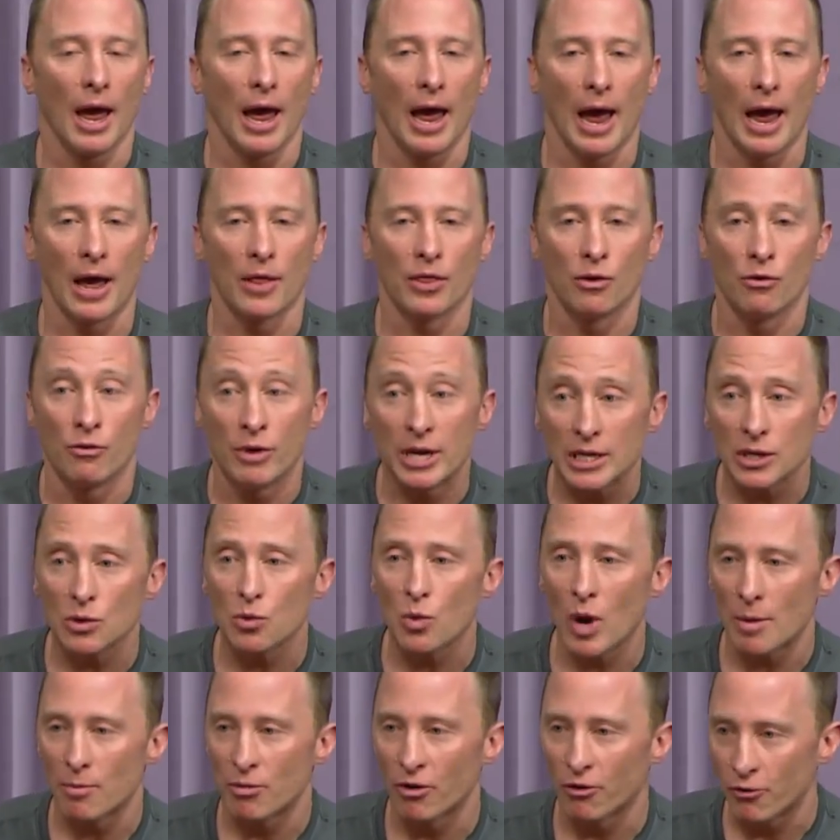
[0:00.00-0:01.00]
And the reason
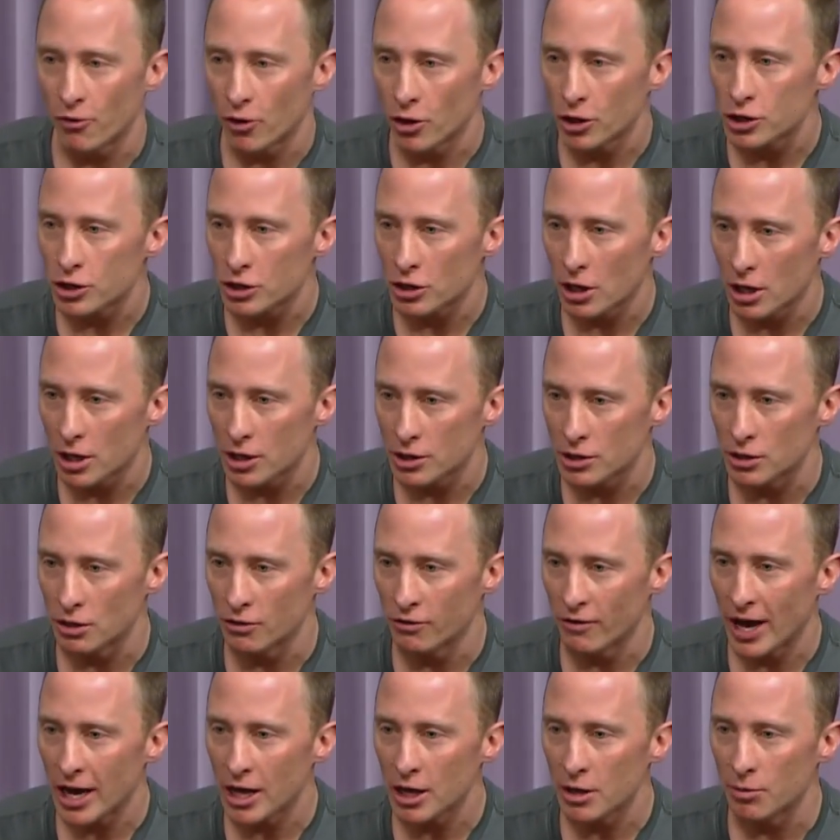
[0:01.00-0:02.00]
why preferred stock is so
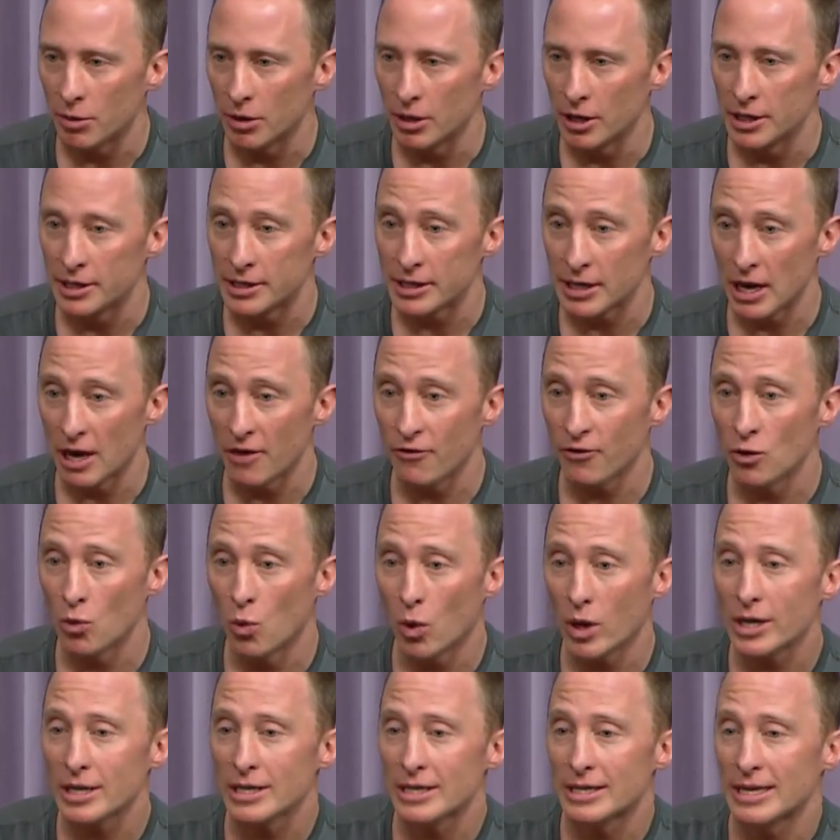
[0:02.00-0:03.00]
valuable is if you
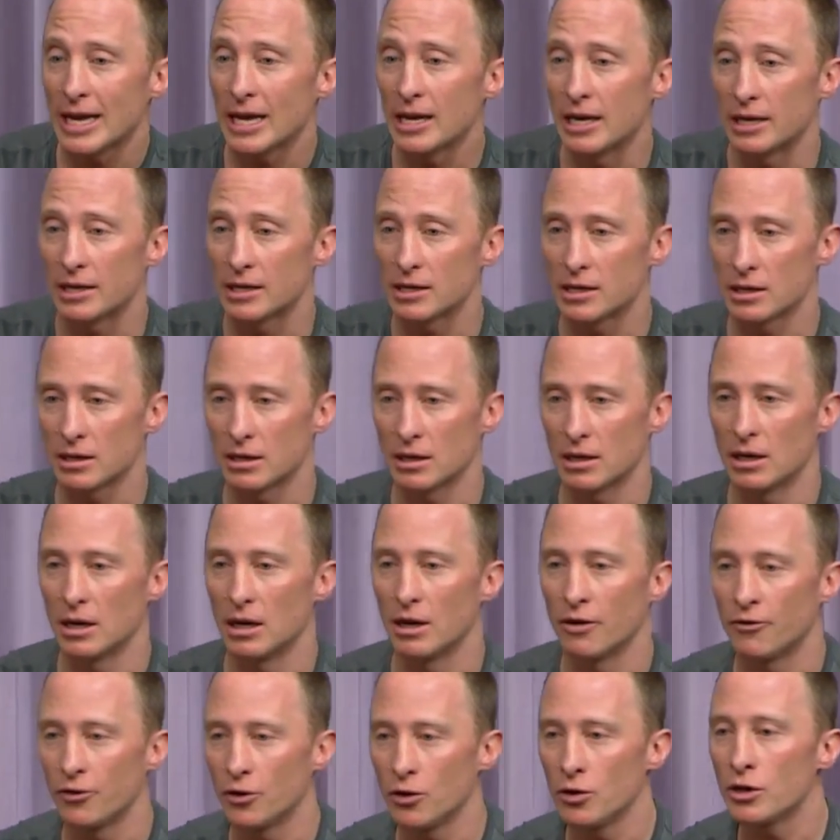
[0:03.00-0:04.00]
want to sell it
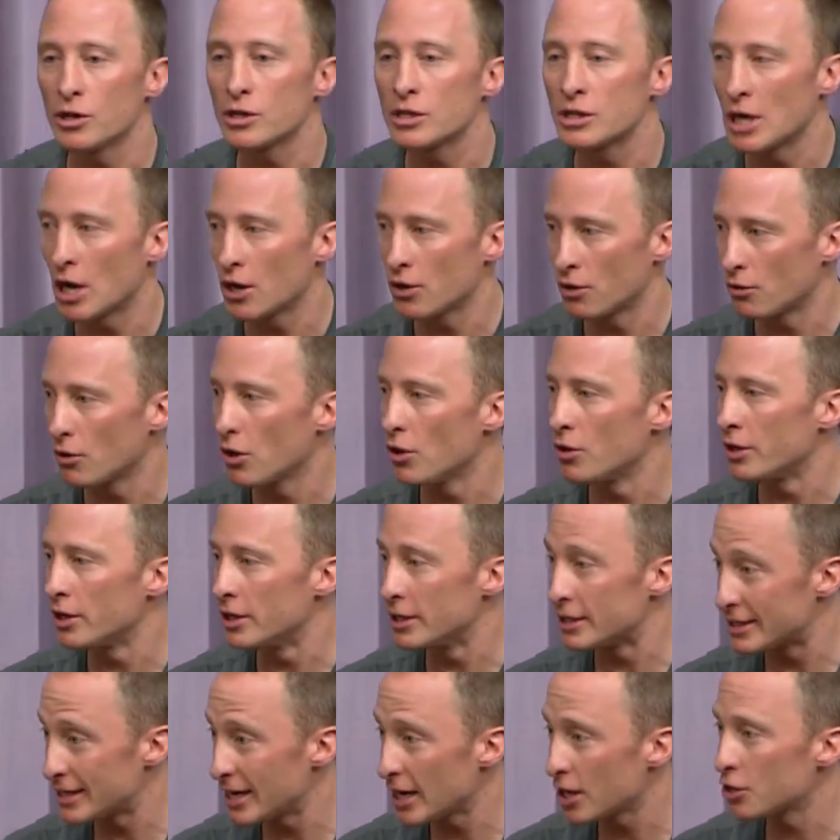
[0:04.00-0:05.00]
a few years down the road in
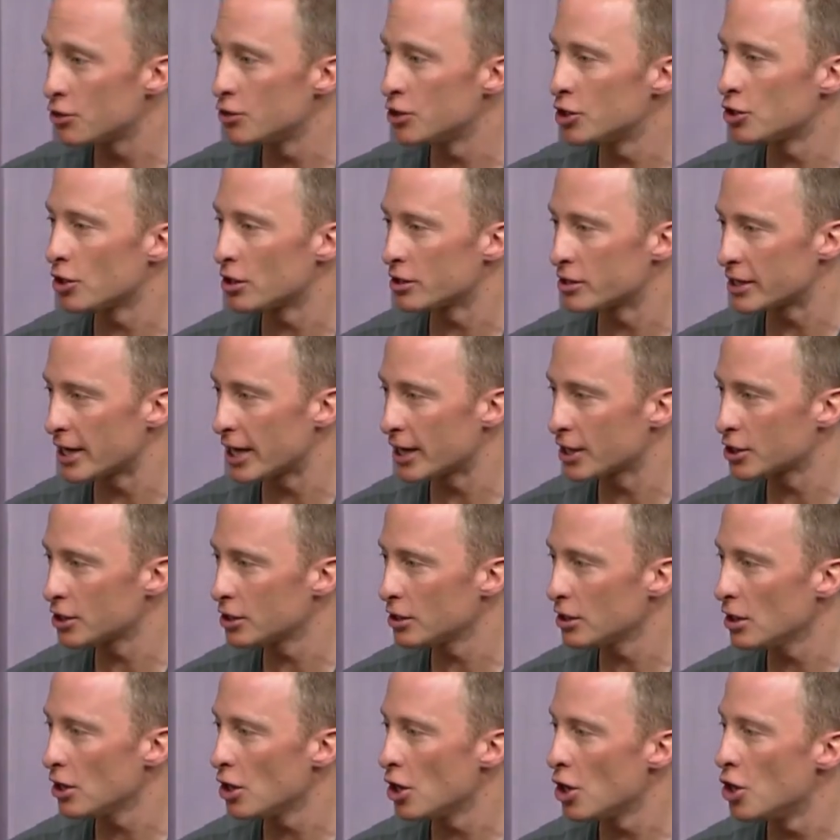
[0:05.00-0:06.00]
a secondary
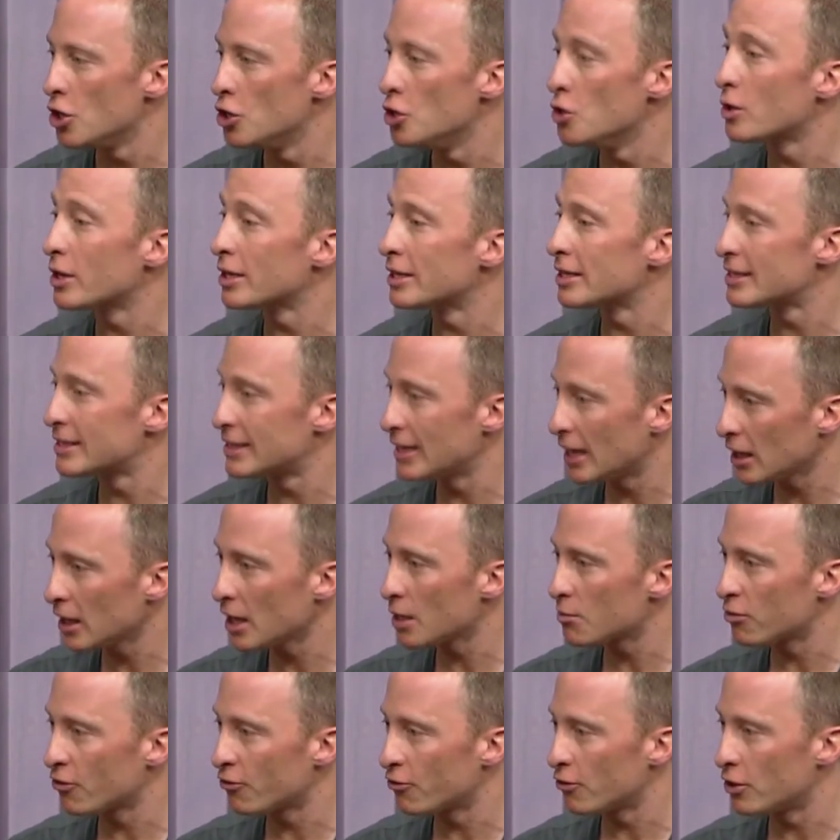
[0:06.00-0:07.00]
transaction, you can sell
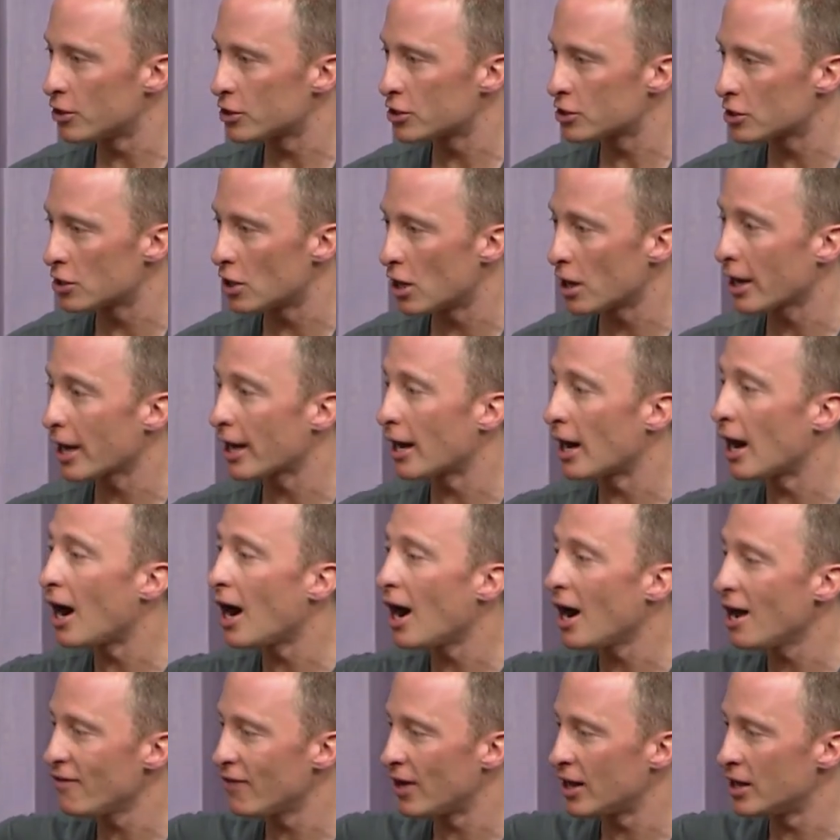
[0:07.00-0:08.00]
that preferred stock at a
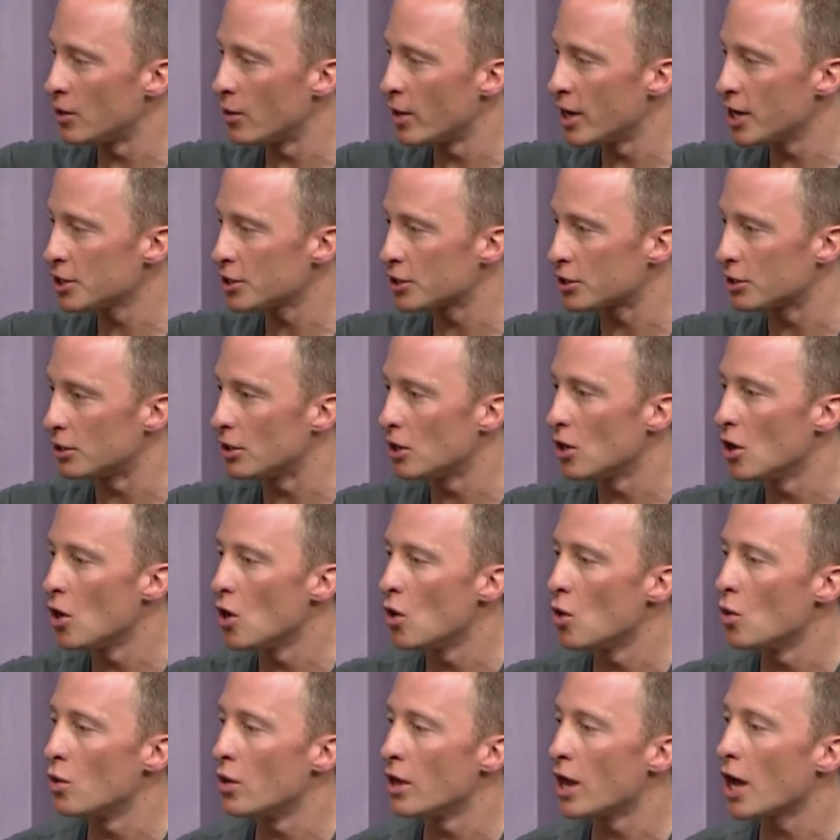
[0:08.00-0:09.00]
high valuation
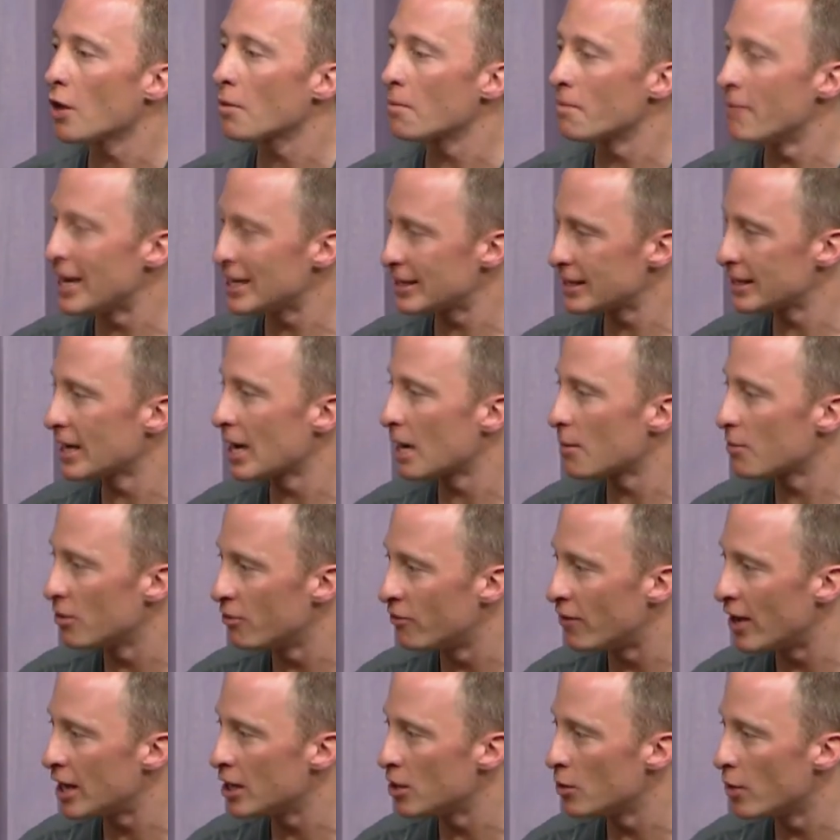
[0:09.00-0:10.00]
without messing up the
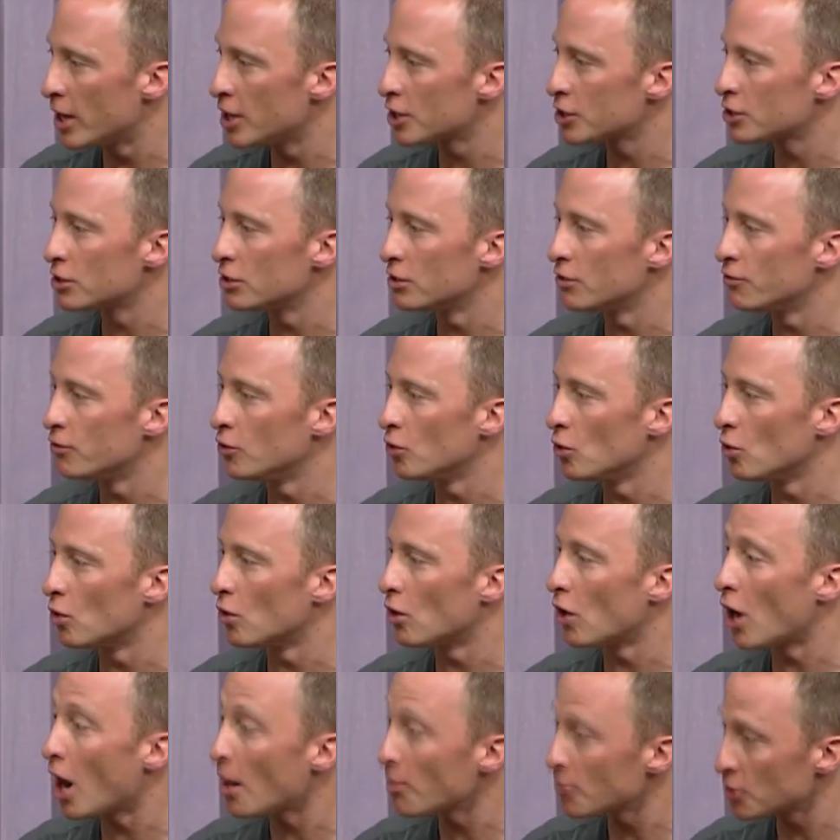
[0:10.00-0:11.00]
valuation of
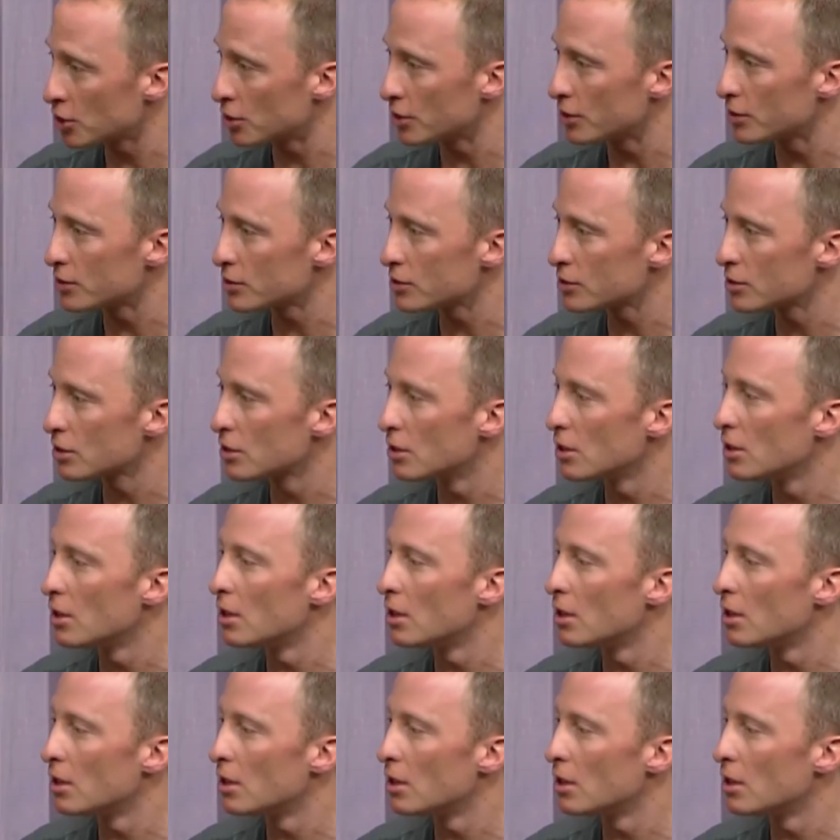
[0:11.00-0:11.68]
your options.